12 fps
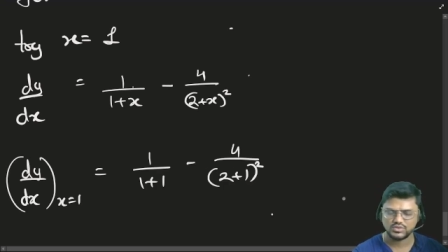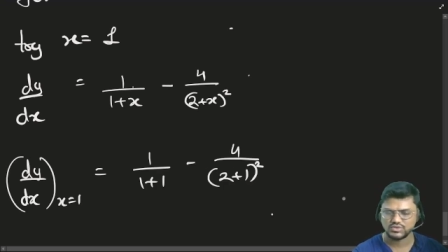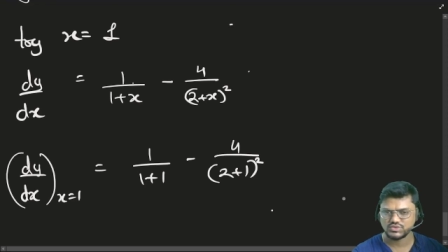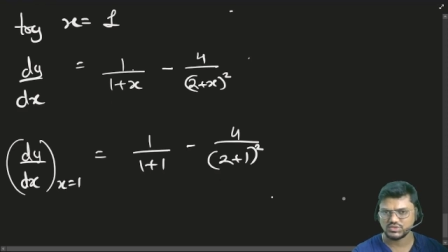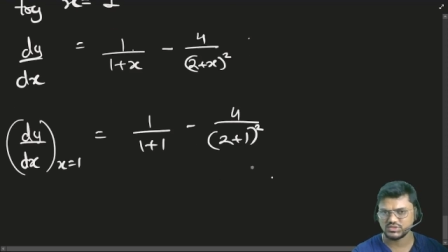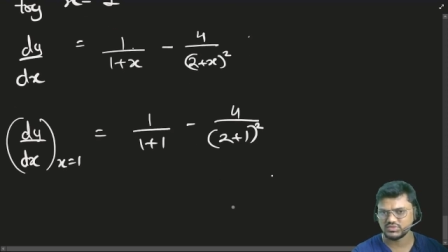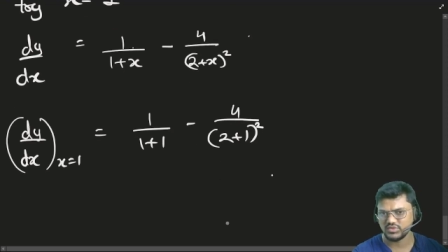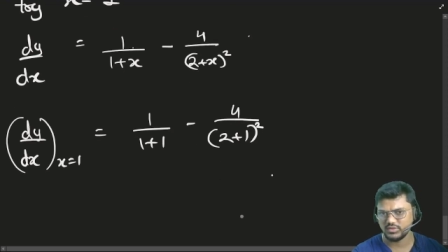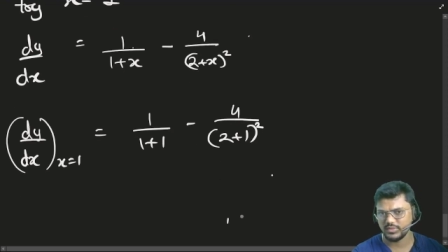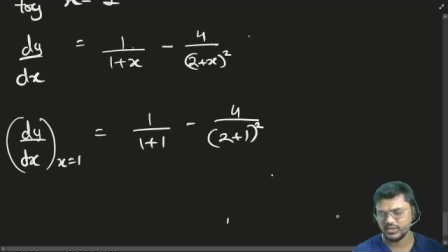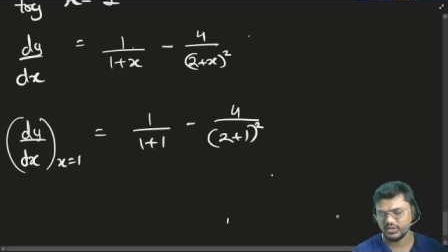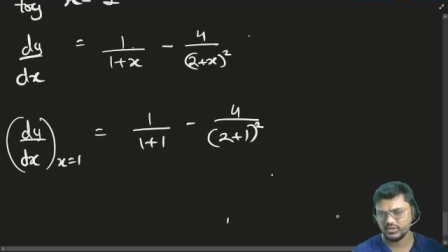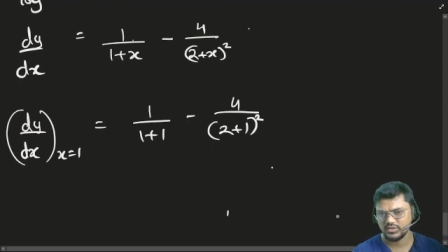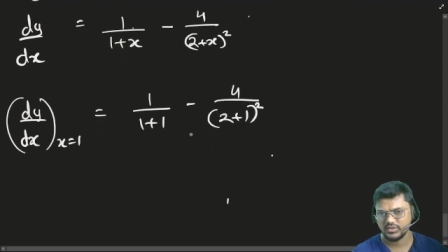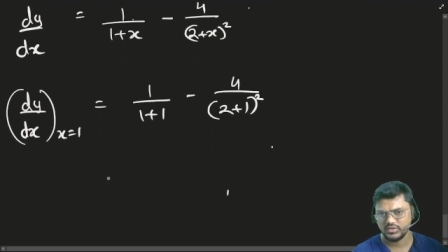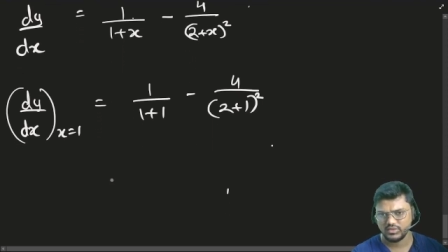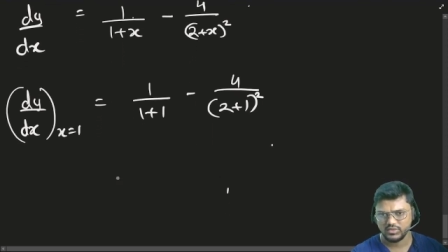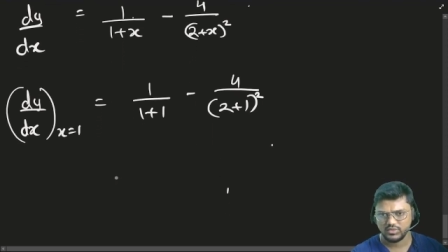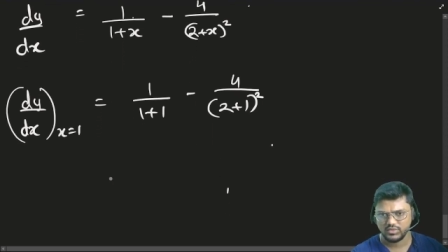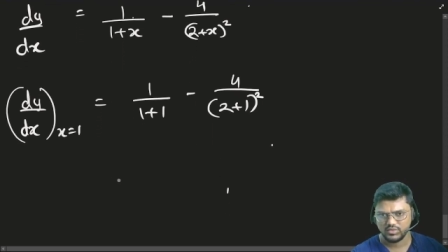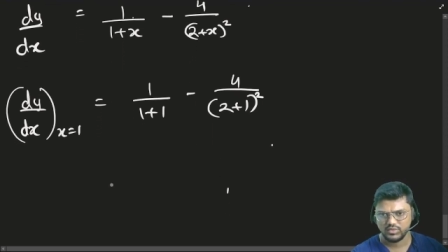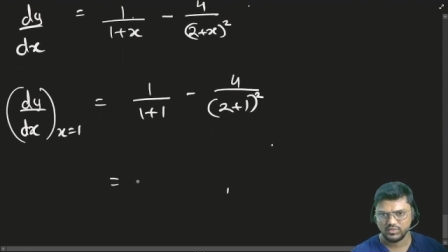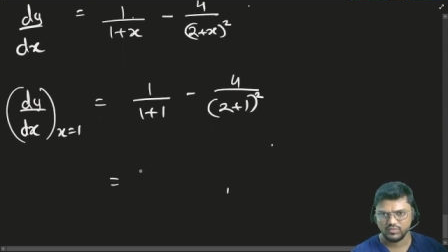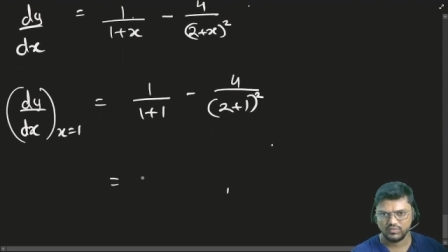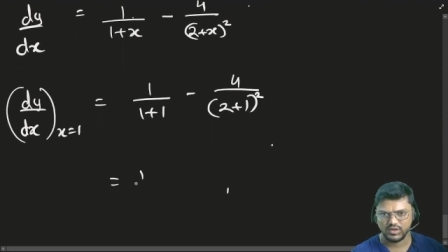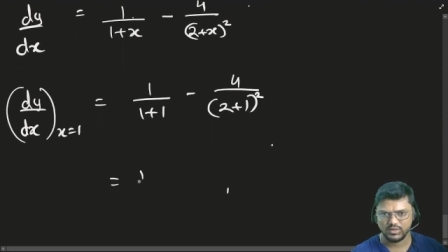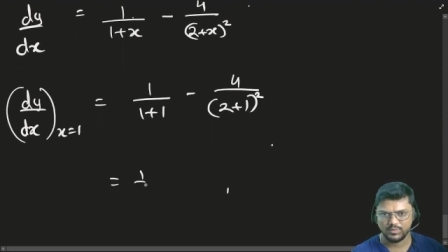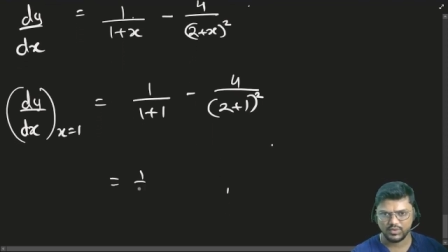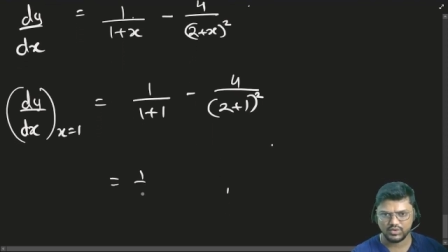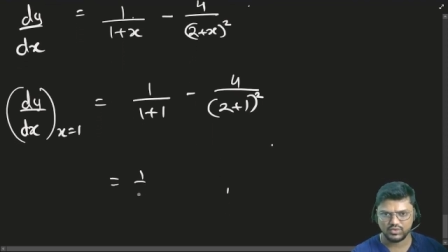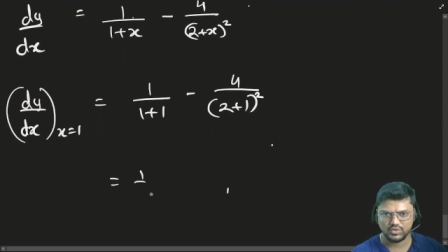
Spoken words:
So this will be 1 upon